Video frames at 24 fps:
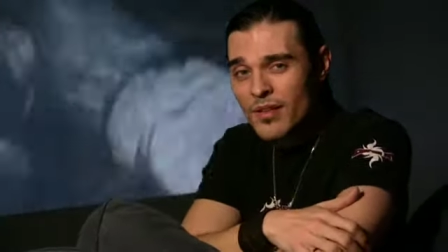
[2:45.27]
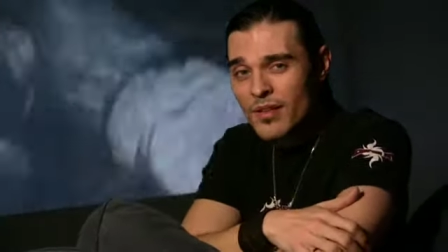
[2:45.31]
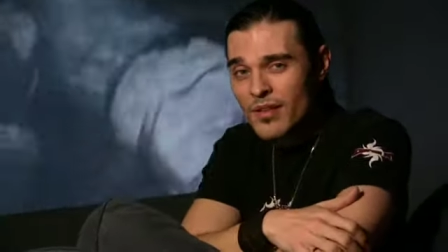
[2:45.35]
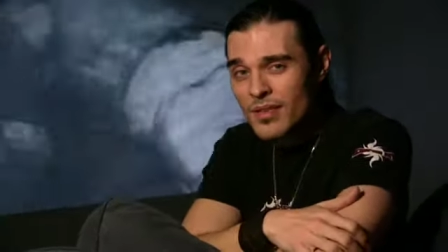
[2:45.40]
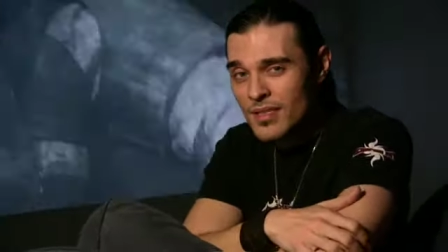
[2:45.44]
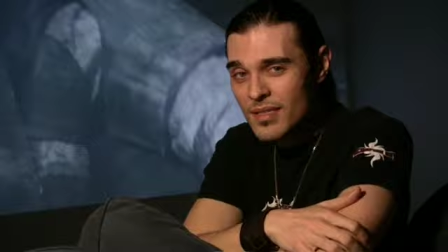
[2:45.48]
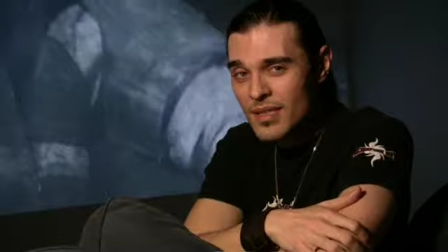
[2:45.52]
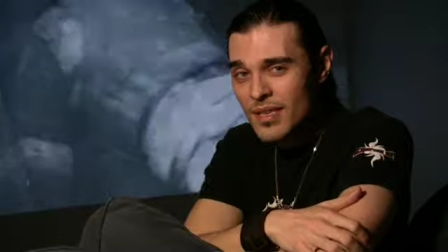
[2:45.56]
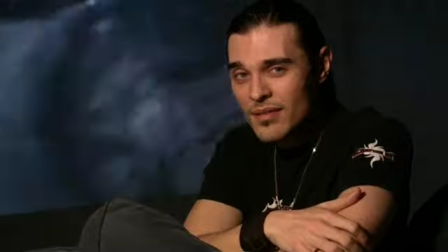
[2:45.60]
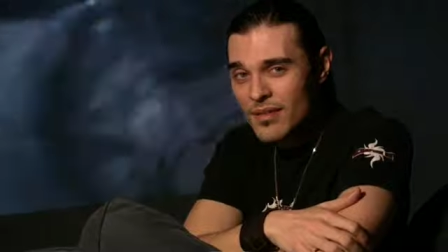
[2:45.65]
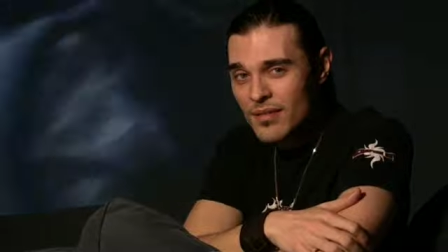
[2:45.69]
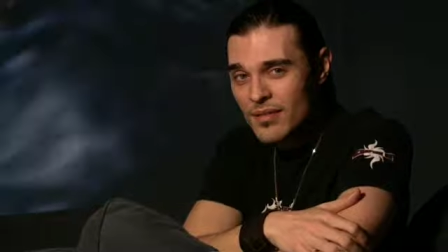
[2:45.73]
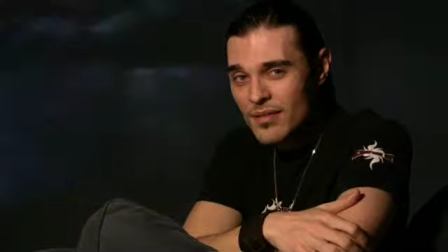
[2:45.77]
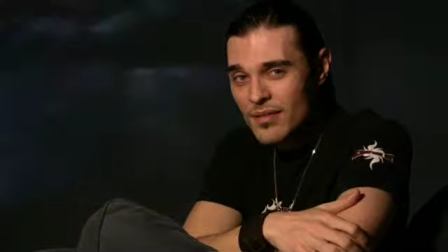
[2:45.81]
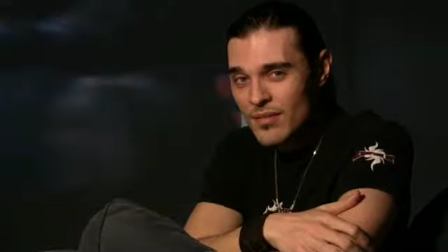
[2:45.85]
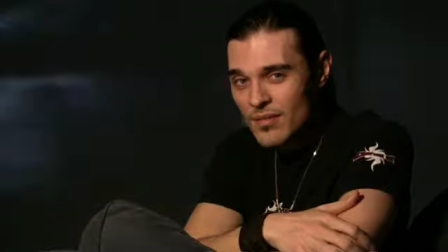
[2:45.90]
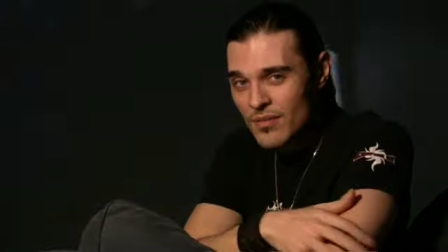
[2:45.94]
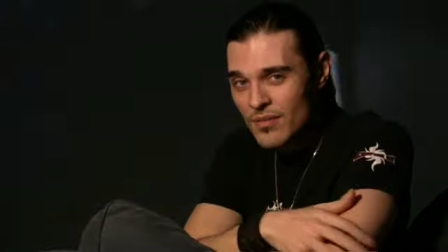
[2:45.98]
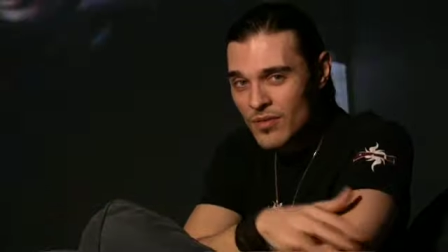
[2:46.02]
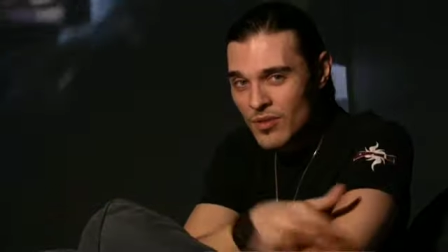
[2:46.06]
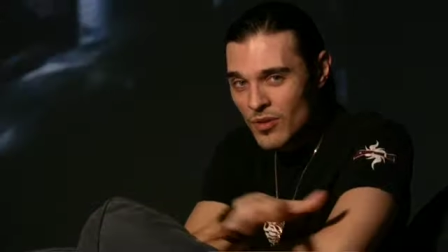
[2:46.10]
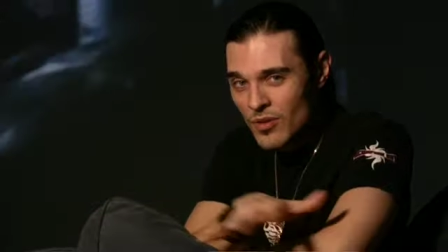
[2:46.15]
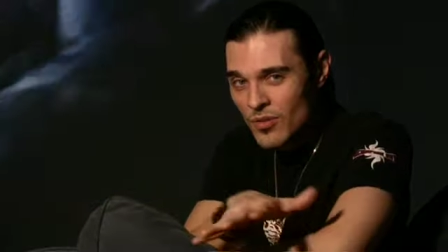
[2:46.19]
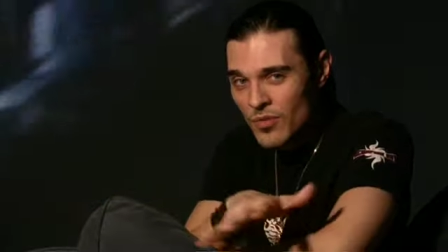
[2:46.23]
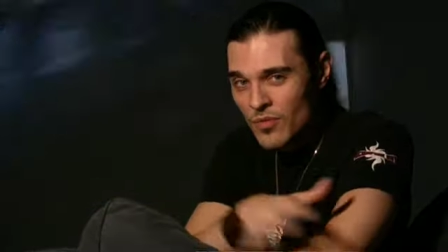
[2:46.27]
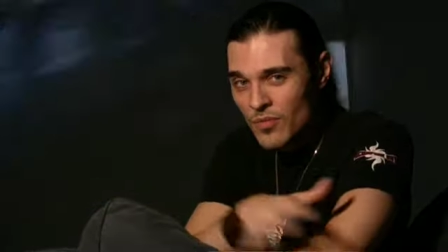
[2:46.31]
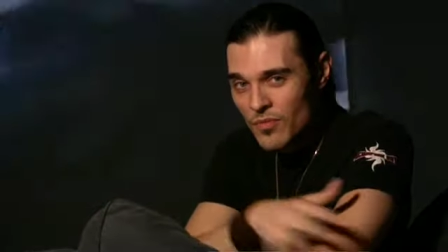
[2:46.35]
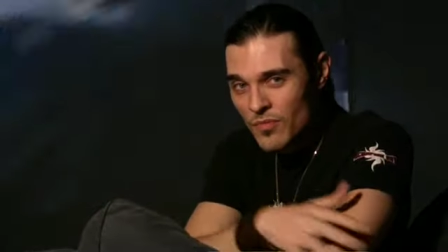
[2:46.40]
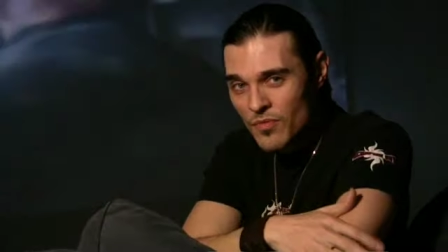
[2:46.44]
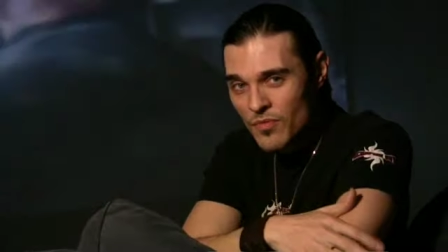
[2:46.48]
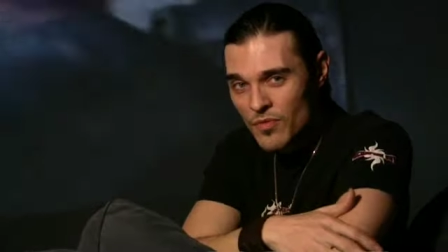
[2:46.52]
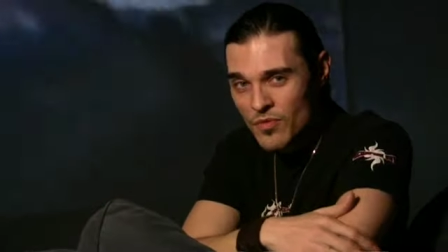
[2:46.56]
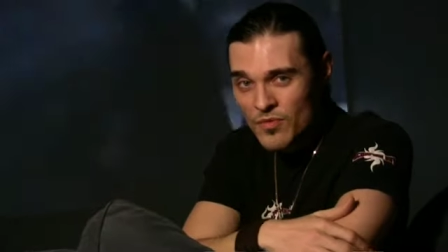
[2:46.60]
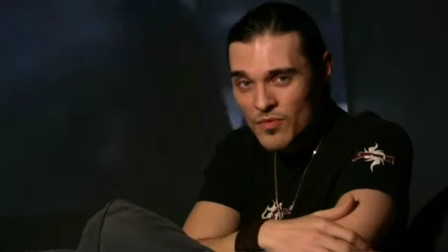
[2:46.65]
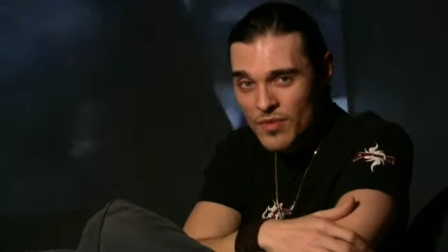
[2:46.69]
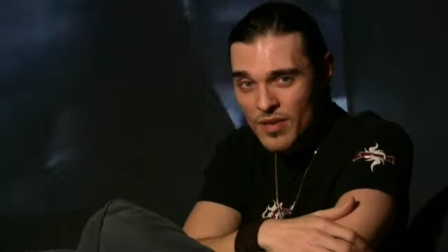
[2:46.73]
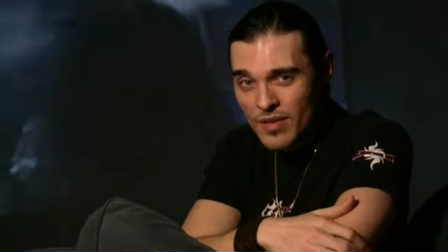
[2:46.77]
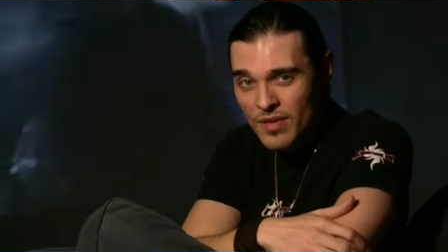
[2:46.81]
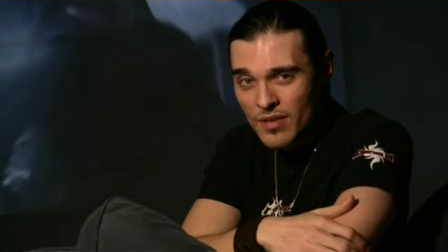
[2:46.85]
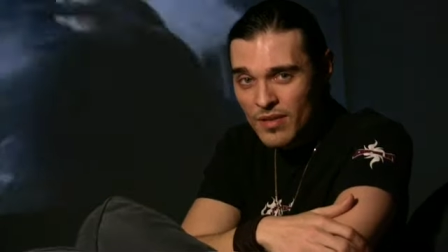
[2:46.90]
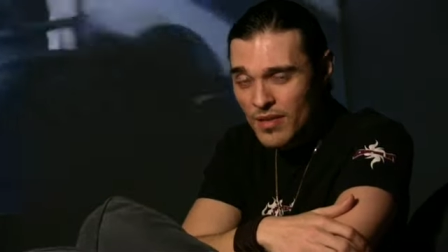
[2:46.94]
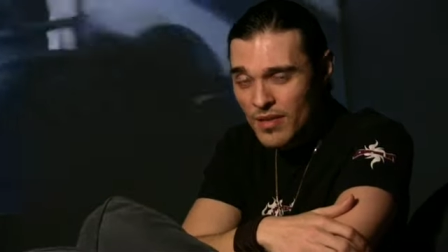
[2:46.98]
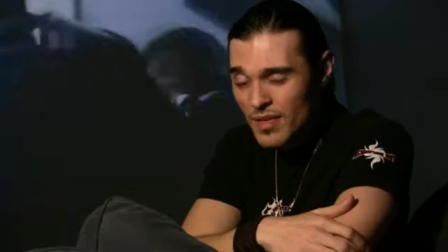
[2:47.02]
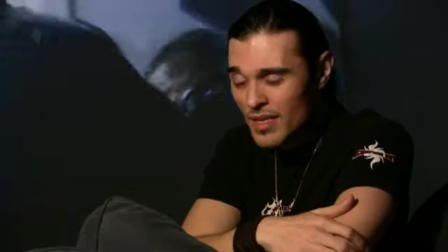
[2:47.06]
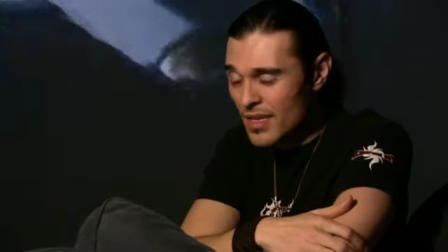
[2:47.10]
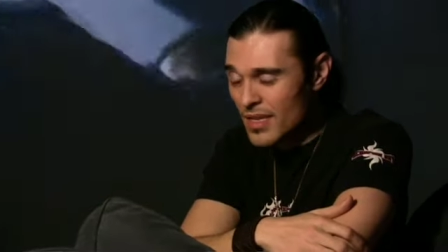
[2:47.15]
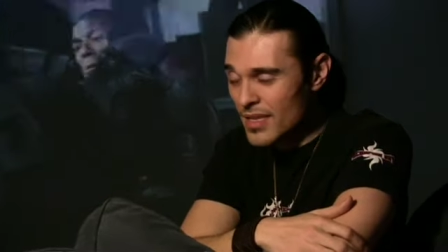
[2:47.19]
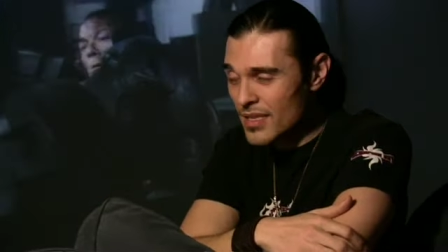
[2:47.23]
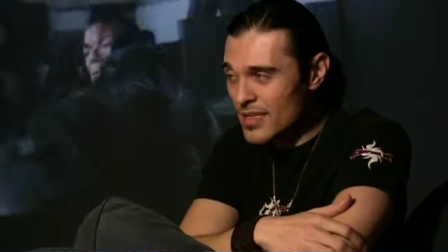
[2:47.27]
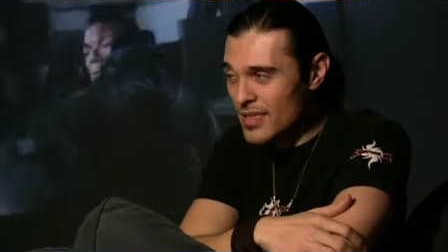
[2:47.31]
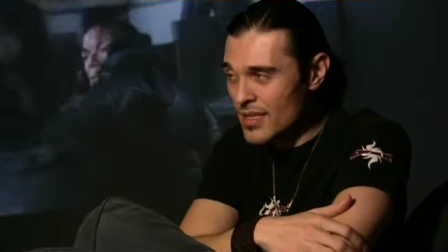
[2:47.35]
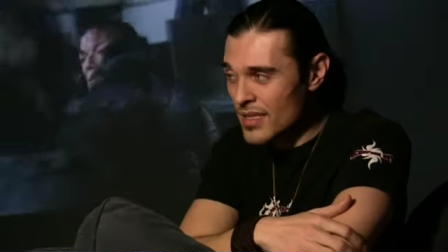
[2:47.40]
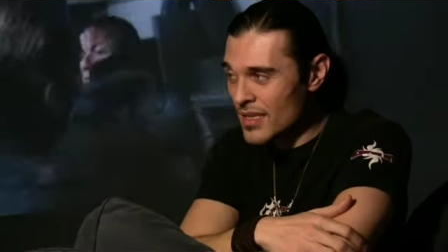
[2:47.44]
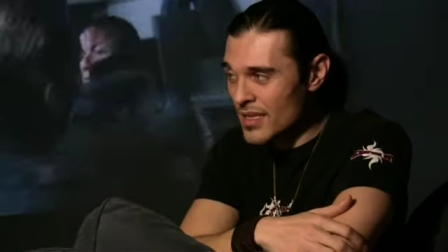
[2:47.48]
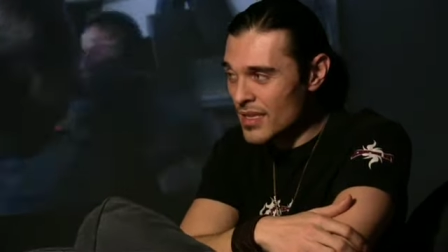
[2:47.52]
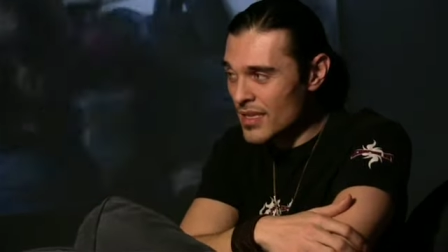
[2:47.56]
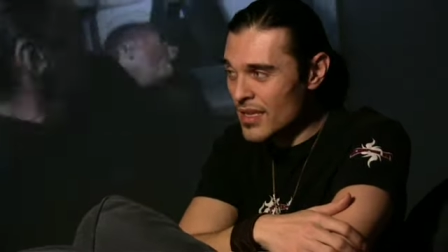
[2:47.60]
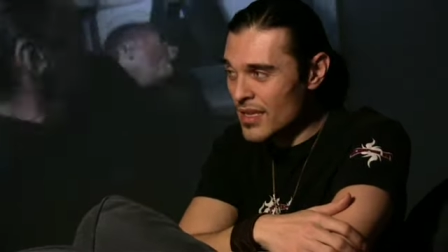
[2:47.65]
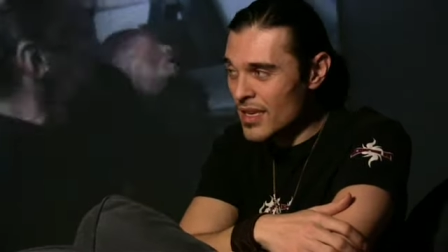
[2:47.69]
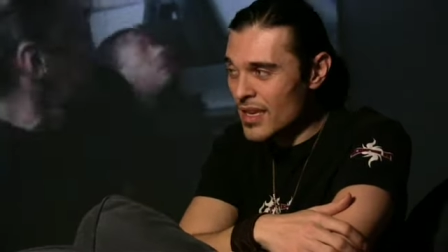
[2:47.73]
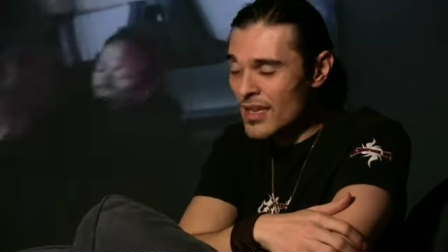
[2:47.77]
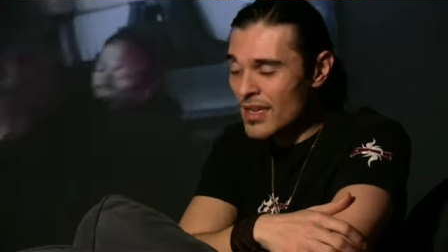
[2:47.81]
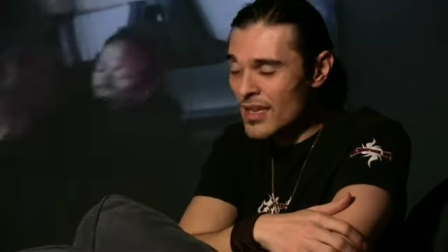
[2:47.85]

Is that, for real? Like, is he